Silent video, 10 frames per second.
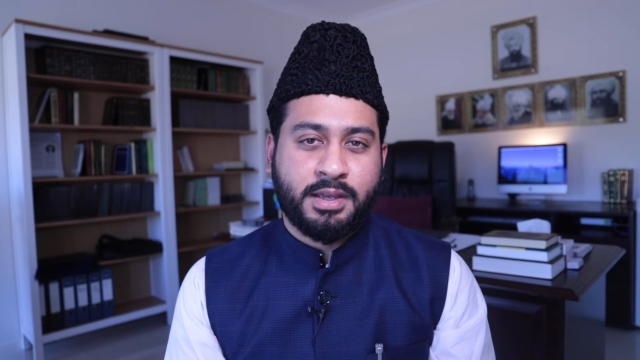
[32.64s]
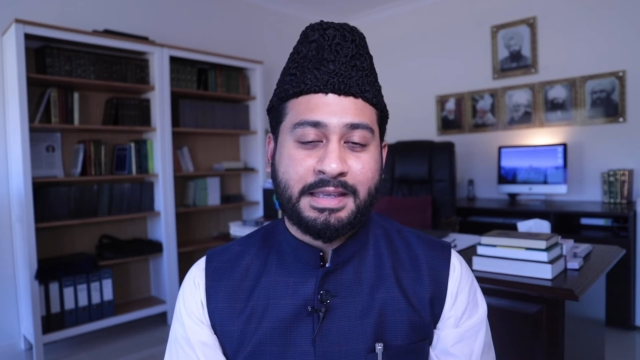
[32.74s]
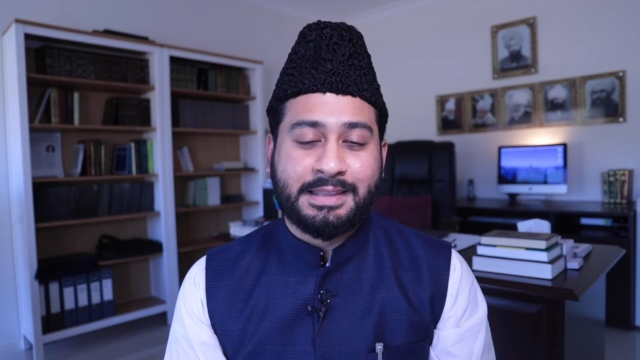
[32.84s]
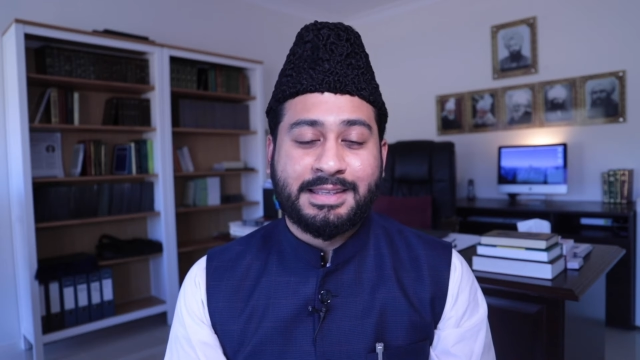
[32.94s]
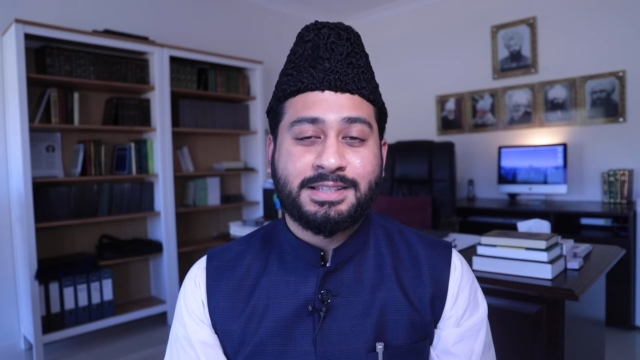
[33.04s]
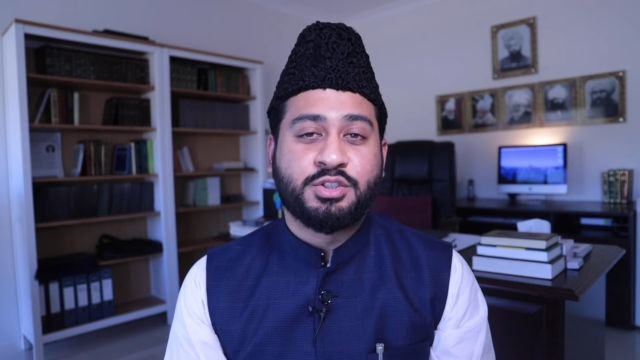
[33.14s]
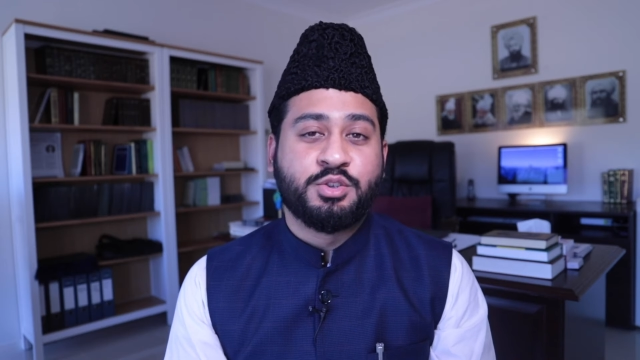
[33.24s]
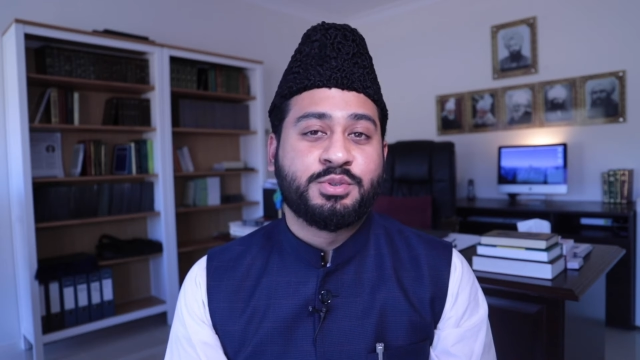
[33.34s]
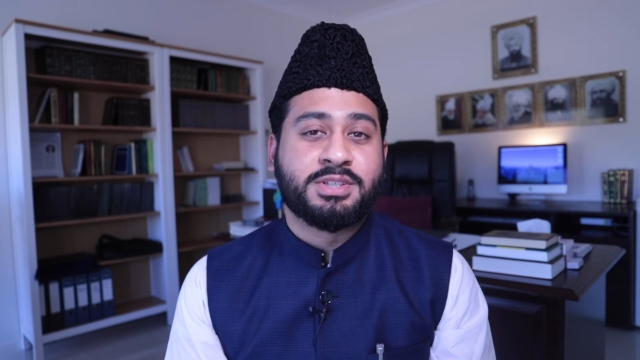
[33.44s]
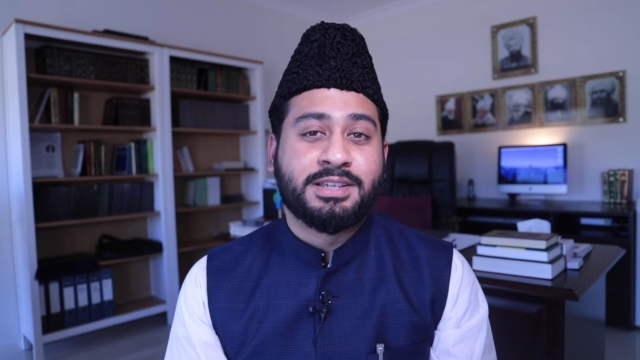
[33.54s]
In this
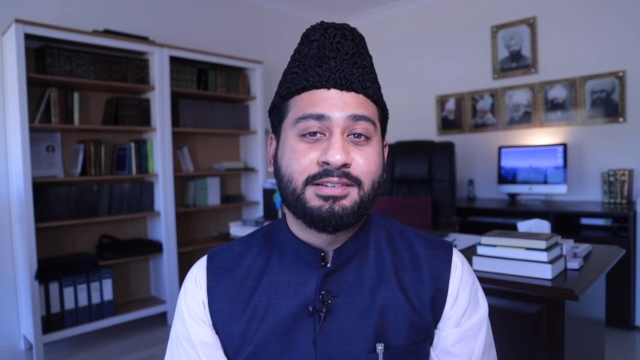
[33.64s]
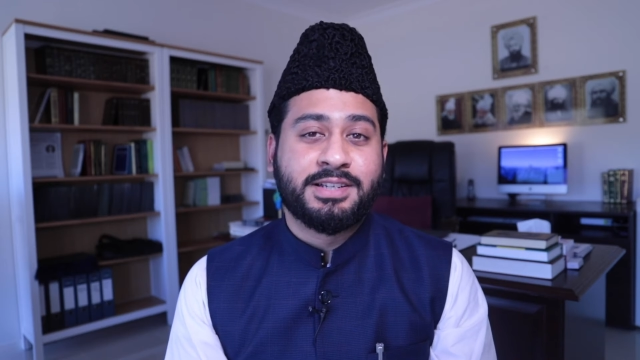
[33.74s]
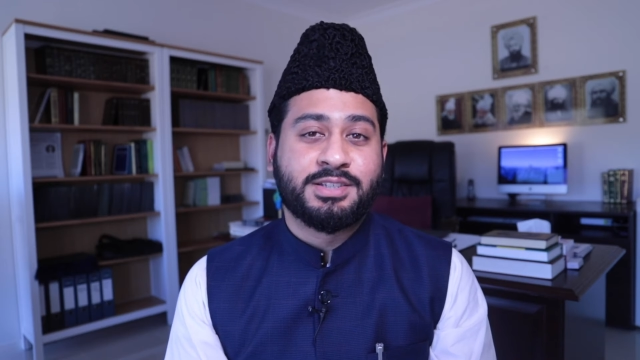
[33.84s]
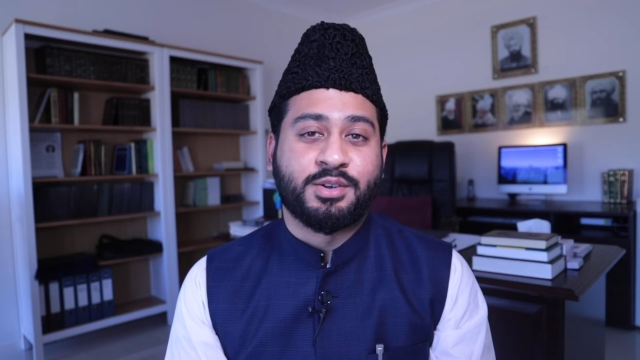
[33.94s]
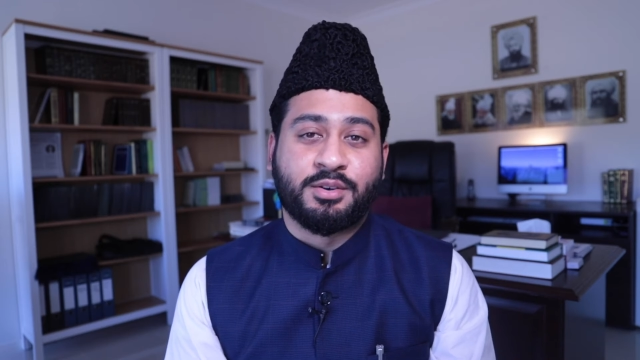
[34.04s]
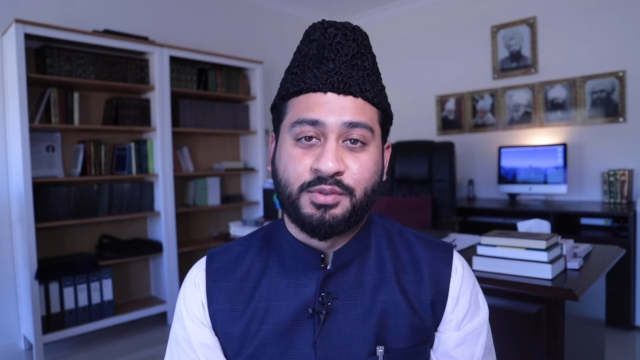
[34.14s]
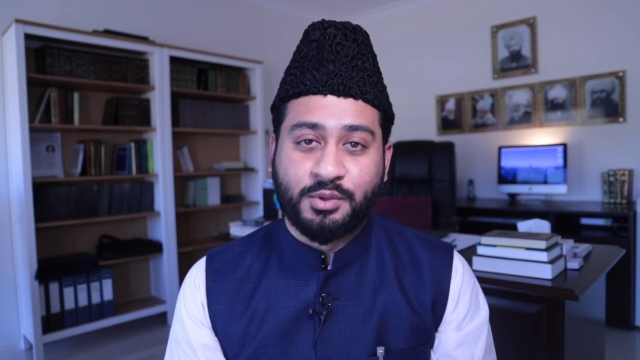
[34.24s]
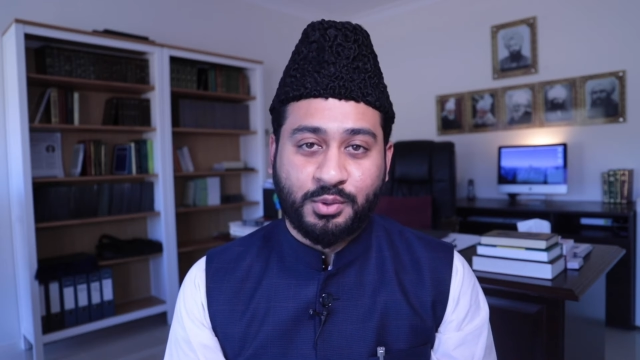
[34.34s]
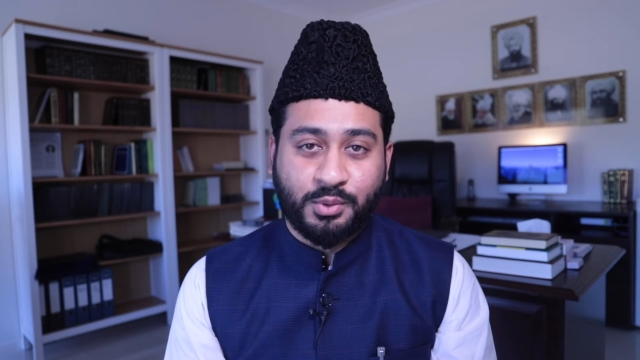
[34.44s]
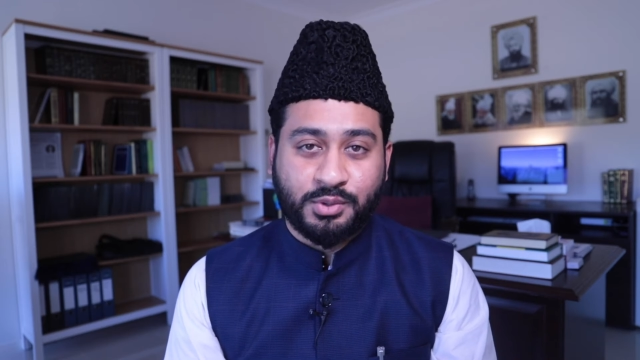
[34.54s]
new series of
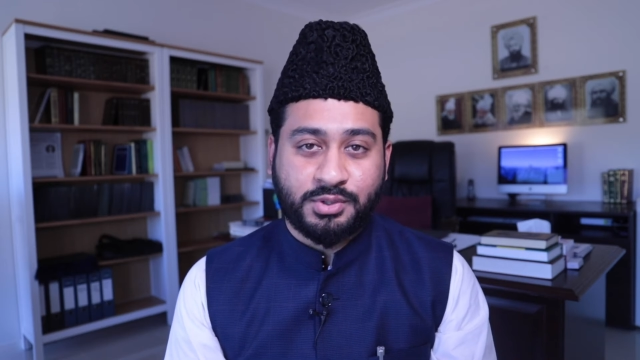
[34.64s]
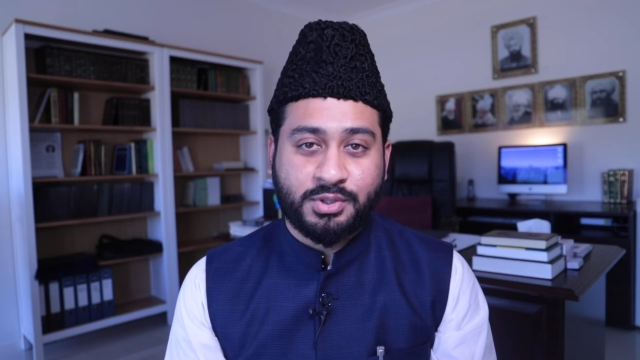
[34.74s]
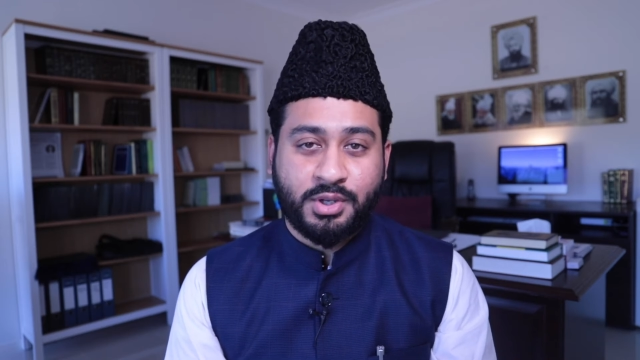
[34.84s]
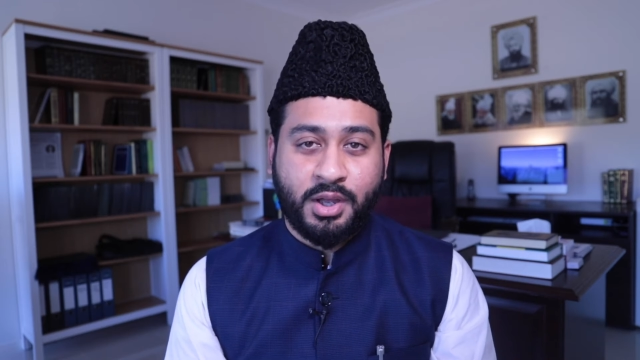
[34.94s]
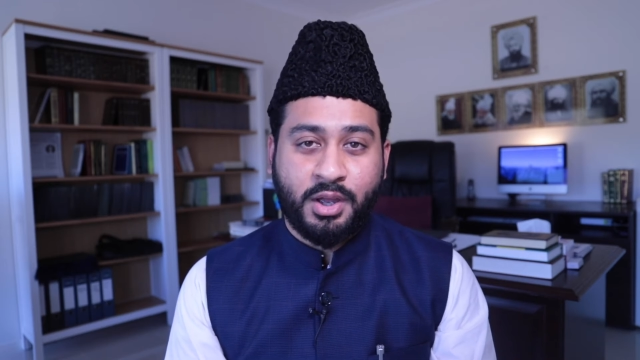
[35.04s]
Durus,